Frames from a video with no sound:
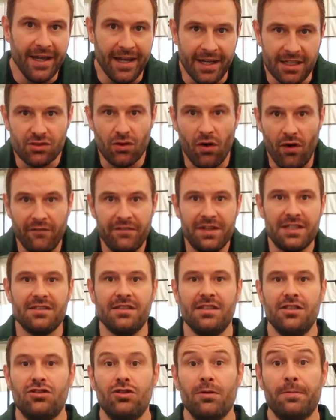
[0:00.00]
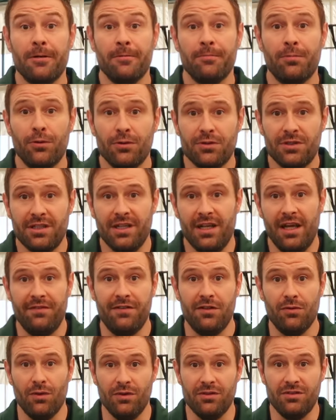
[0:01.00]
is obviously super important if
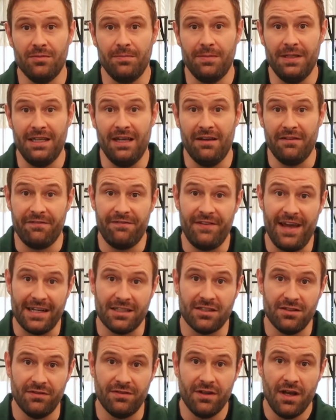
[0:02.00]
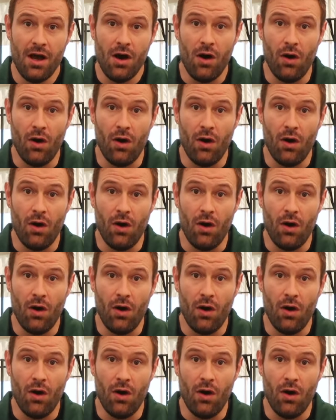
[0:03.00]
you want to be effective